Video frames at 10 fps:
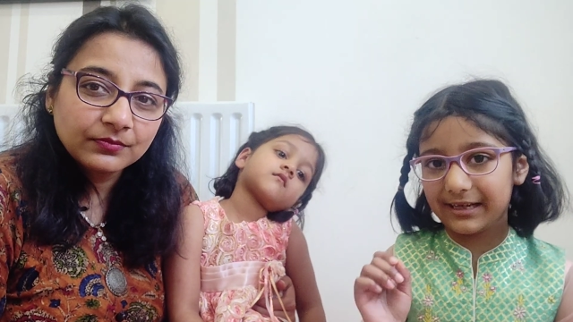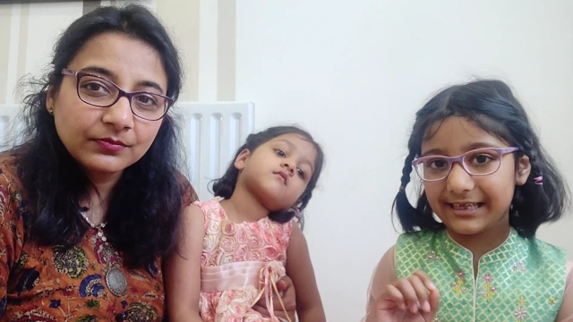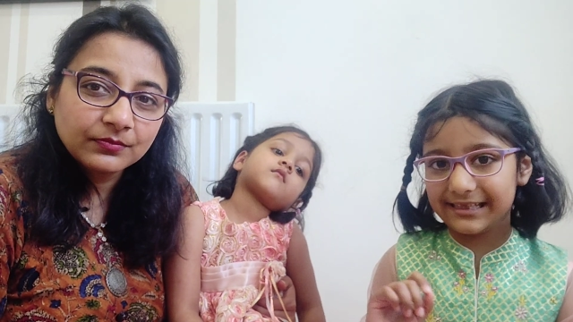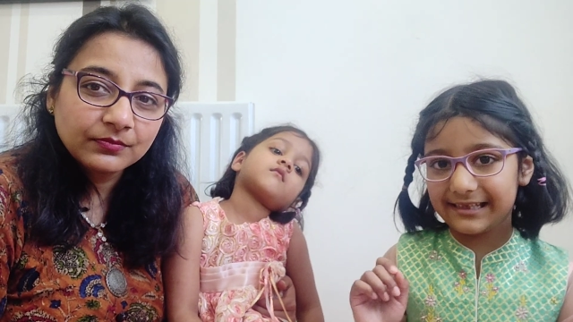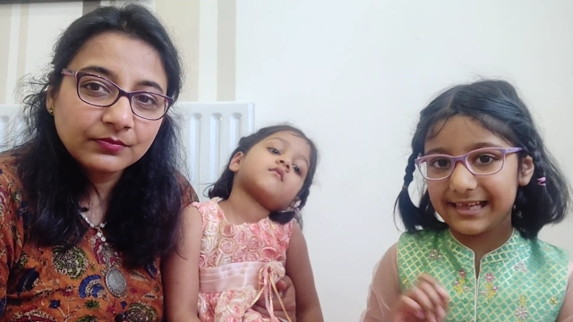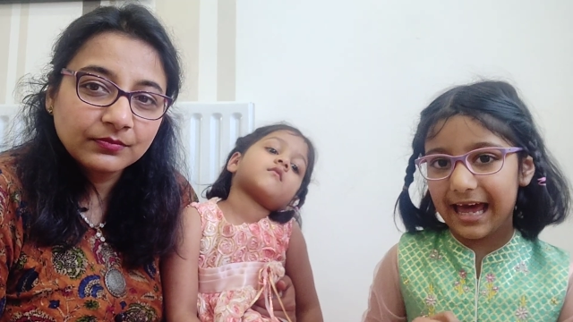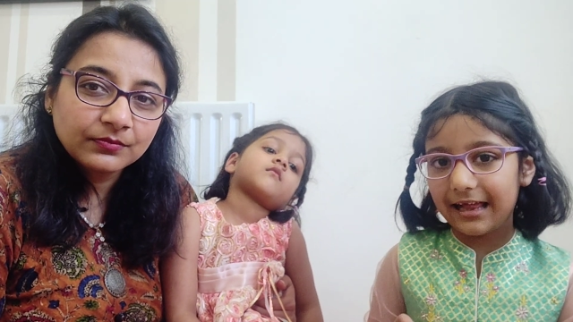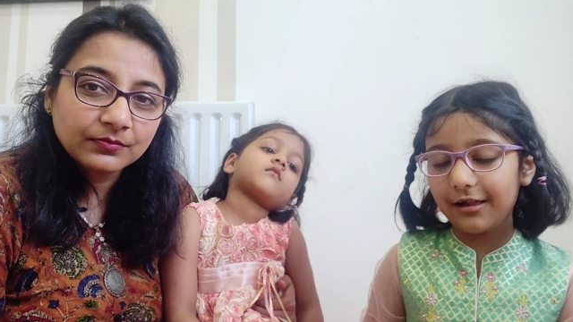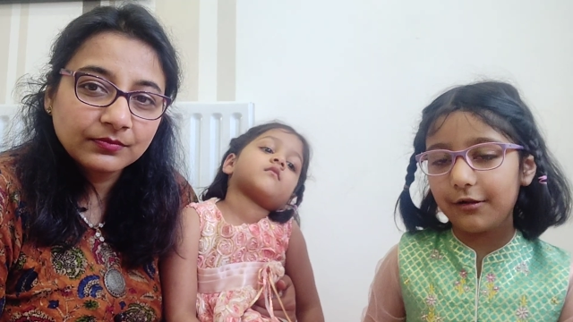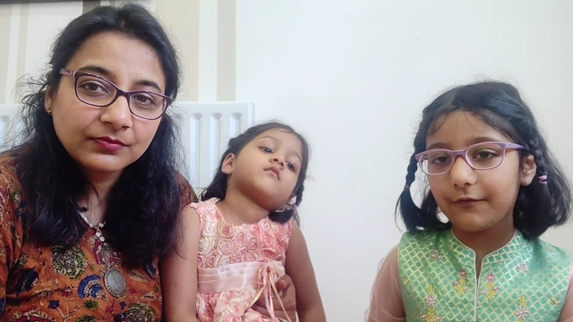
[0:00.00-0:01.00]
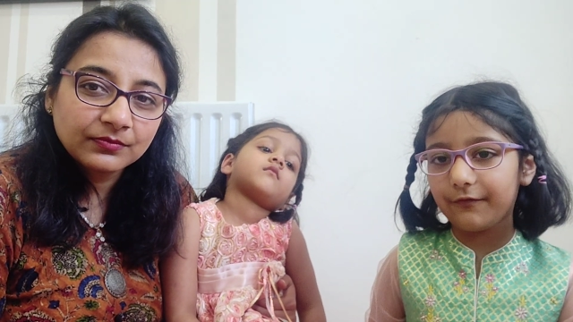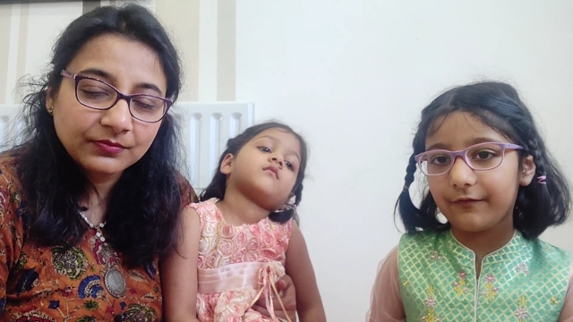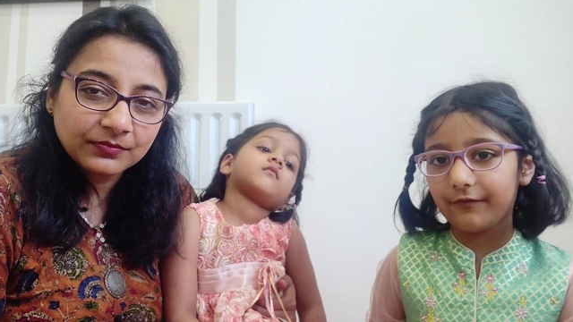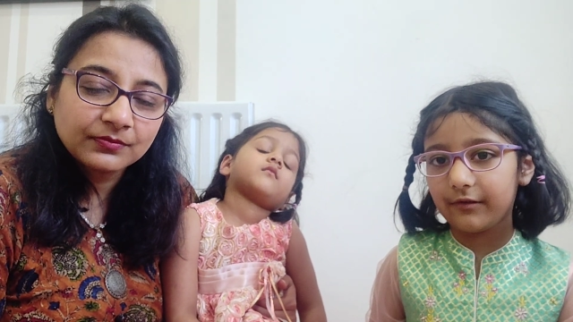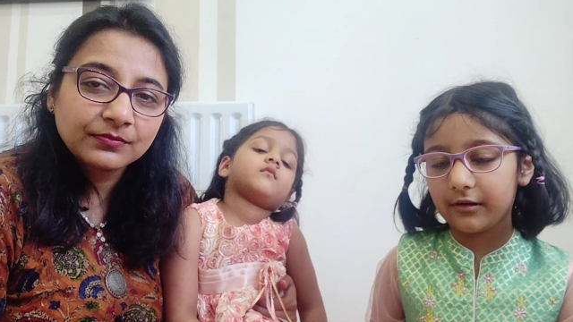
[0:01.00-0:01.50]

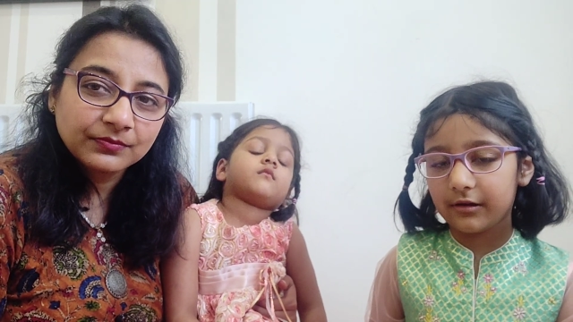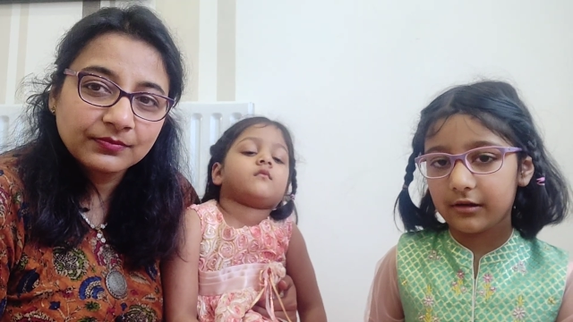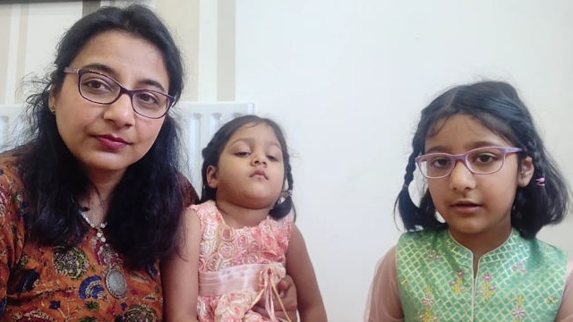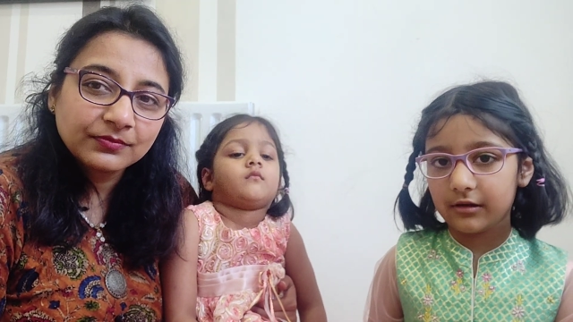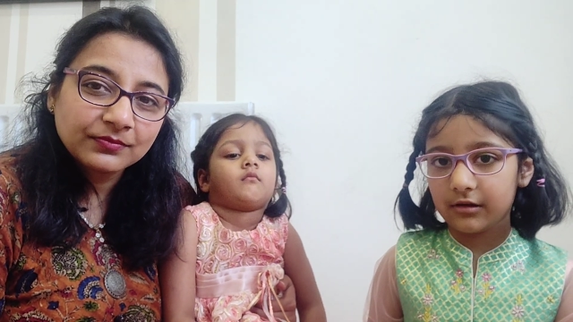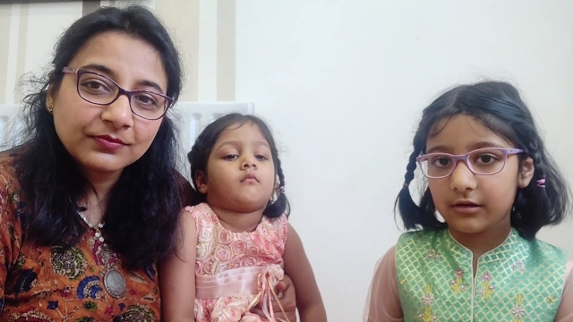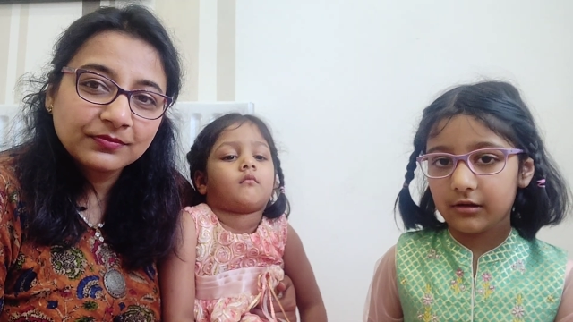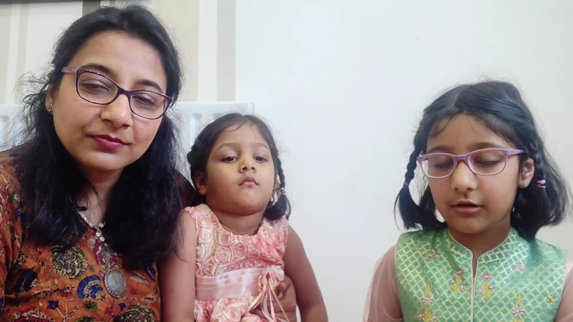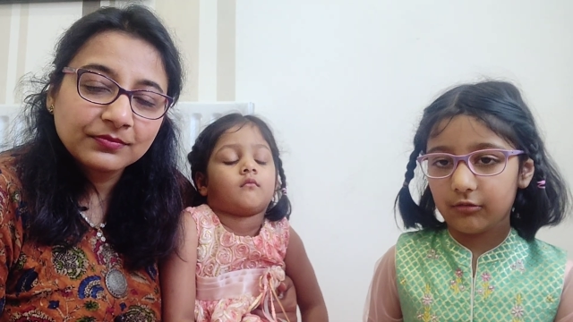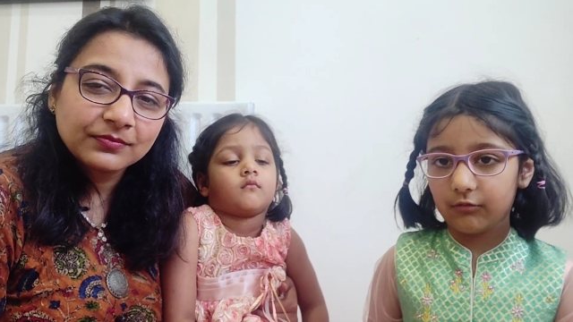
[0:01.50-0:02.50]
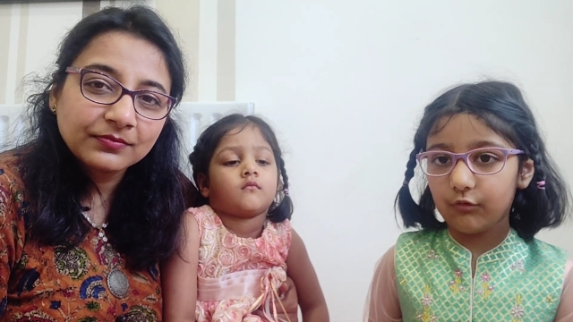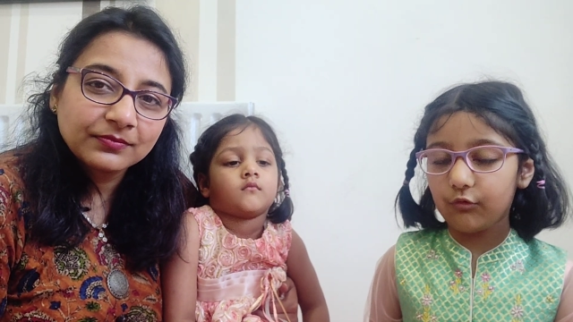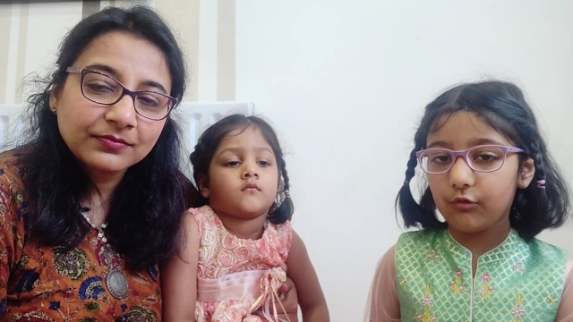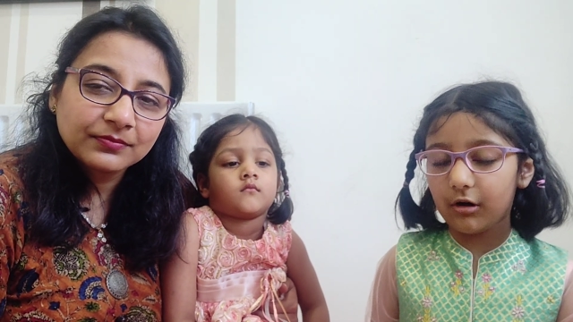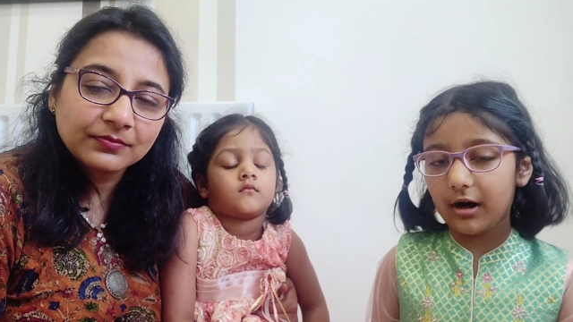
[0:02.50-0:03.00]
Speaker 1: myself
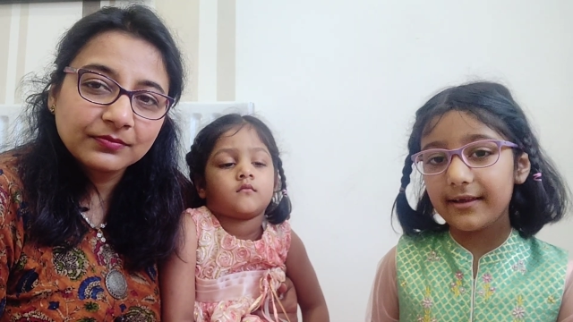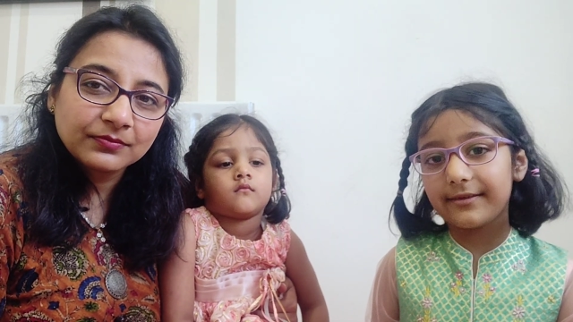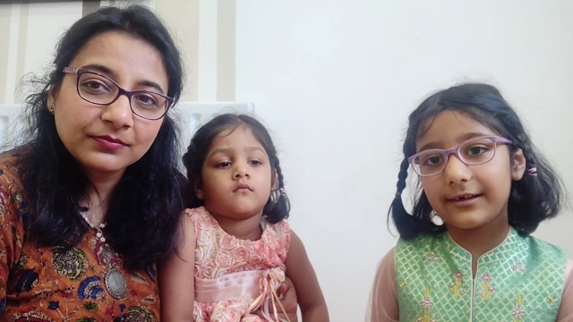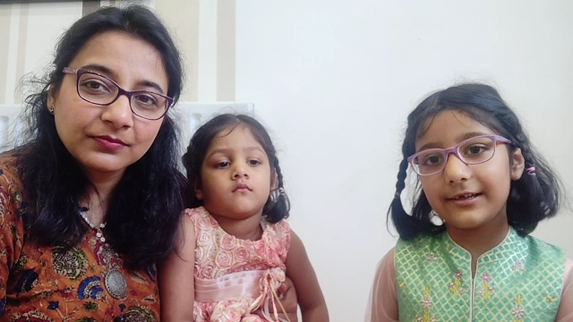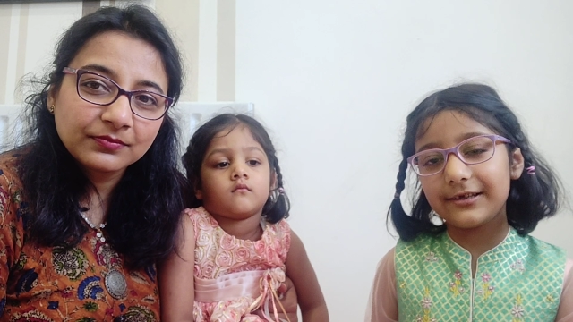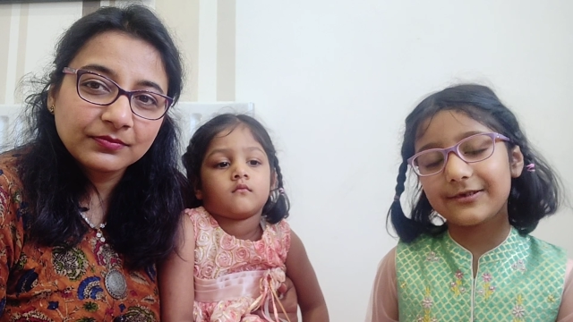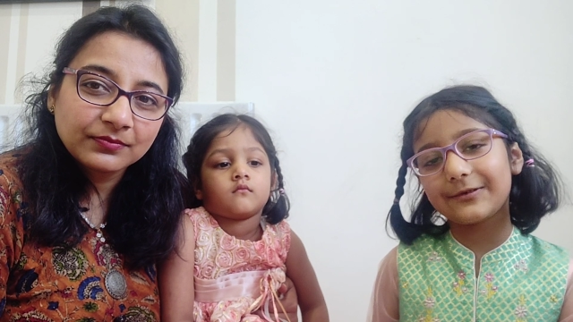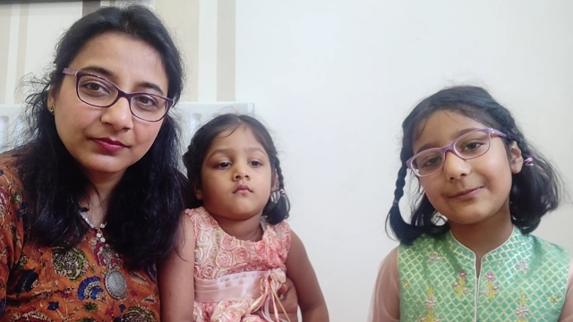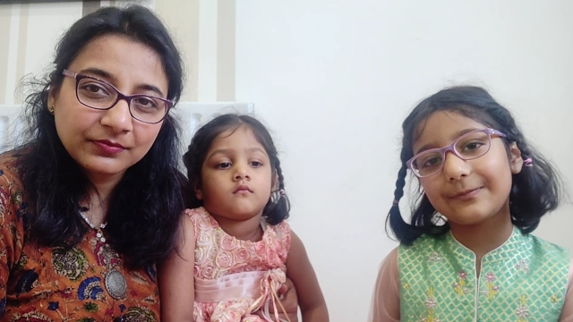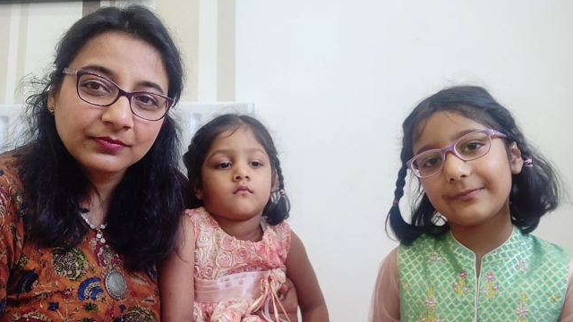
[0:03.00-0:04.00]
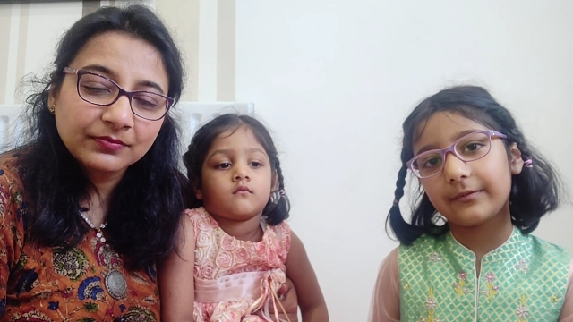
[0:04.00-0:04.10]
or others.